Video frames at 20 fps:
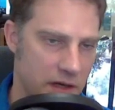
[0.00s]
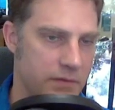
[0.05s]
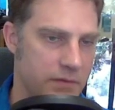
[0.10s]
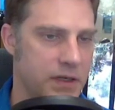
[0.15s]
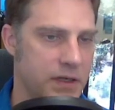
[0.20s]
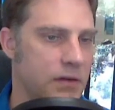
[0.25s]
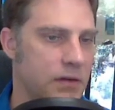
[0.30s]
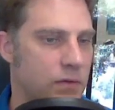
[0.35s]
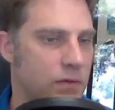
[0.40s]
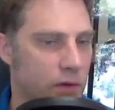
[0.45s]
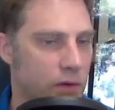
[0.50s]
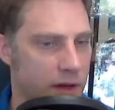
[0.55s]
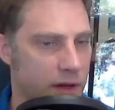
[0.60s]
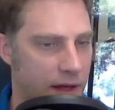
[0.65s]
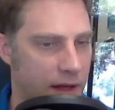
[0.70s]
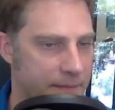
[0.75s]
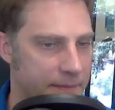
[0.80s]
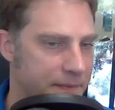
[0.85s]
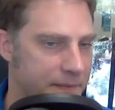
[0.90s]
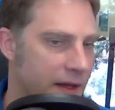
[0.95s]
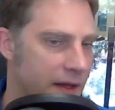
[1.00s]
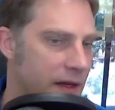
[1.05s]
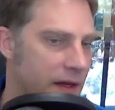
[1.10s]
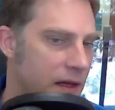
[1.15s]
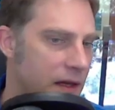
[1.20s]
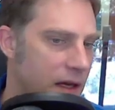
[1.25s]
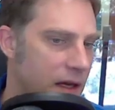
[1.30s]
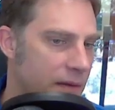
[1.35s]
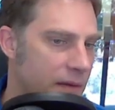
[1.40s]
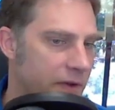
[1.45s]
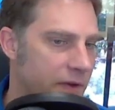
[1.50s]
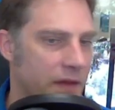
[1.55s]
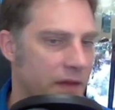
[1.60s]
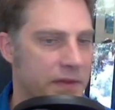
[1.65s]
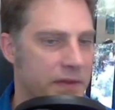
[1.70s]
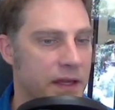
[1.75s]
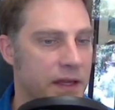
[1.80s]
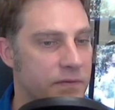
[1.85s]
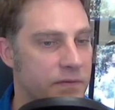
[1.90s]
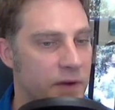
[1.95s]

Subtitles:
another video for that. Fill out the